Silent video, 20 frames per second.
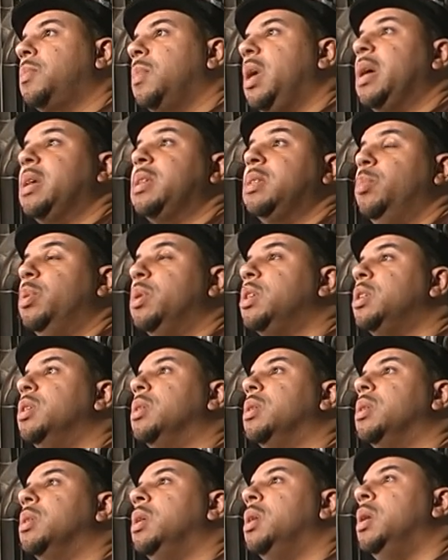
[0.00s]
exhibition.
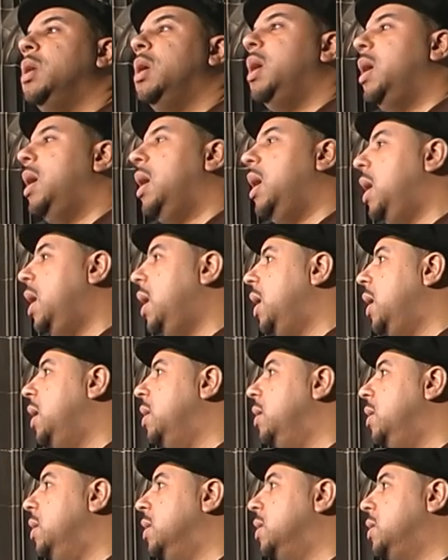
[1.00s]

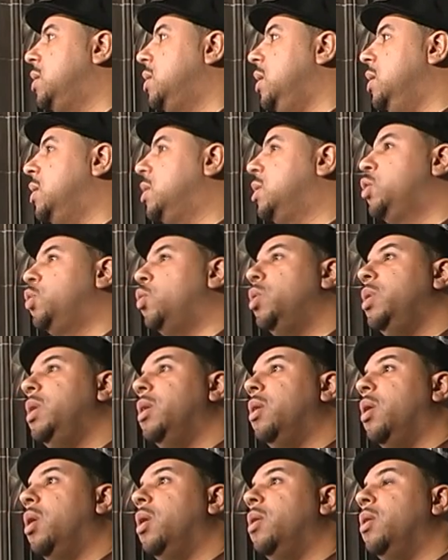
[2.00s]
And it's truly an
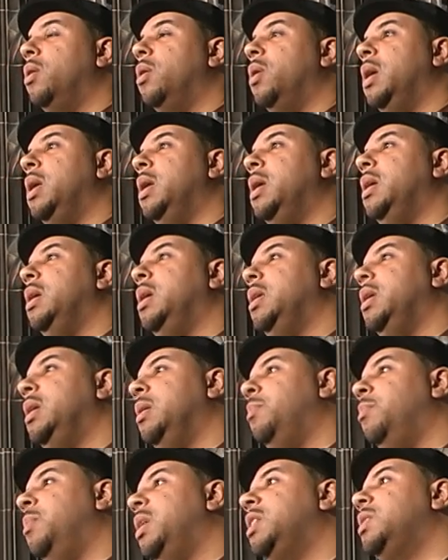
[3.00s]
honor, and
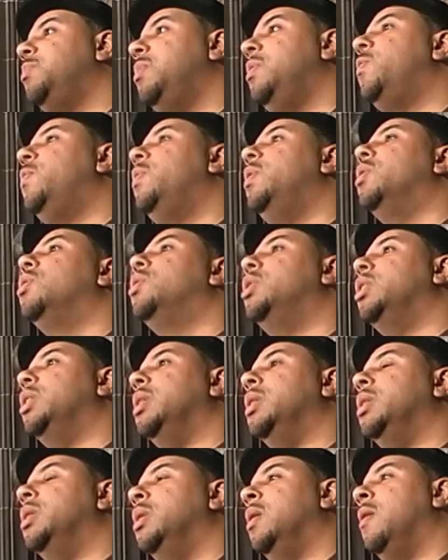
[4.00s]
it makes me feel
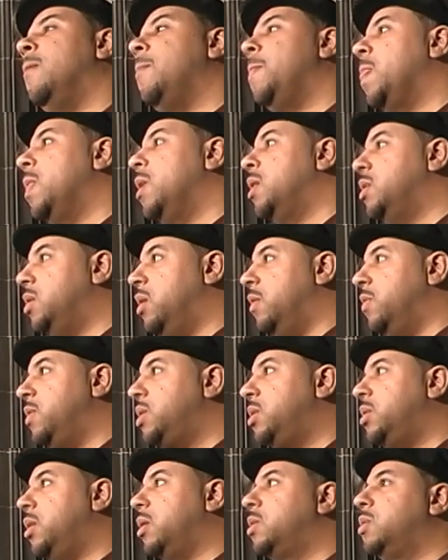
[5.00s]
good to have
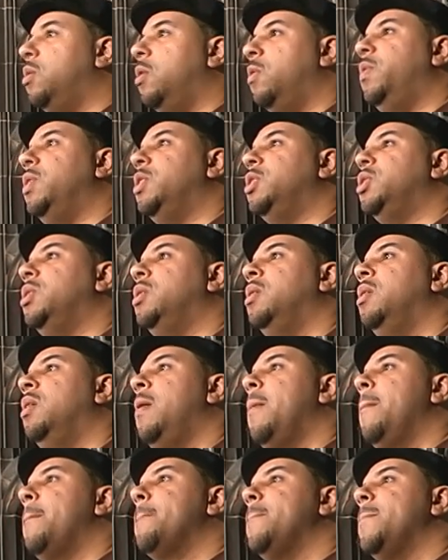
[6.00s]
stuck to a vision
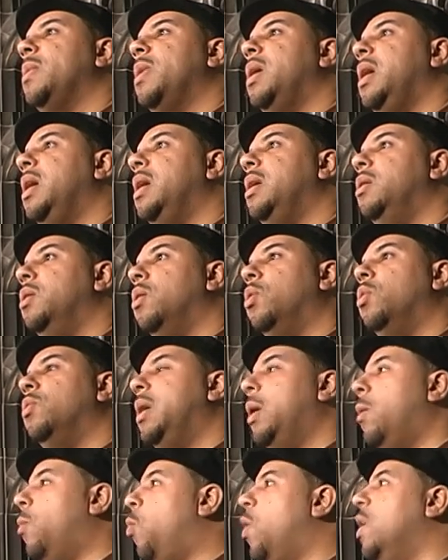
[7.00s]
and know
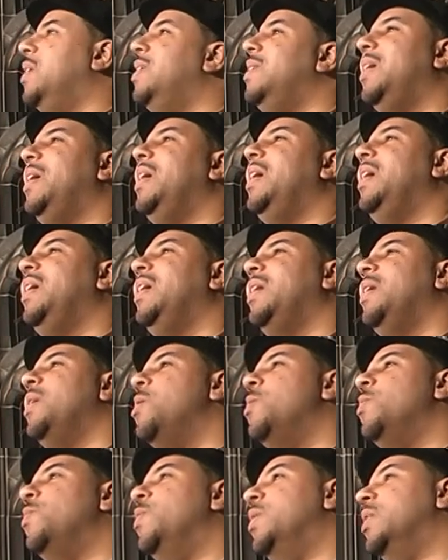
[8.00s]
that one day
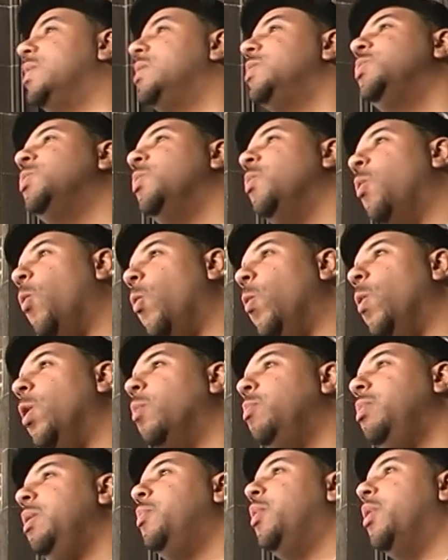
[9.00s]
this
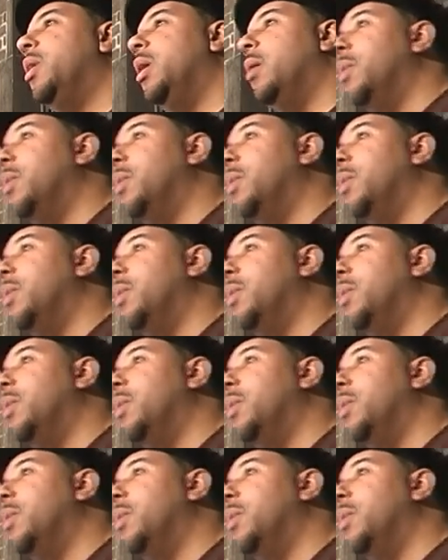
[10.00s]
will be put up.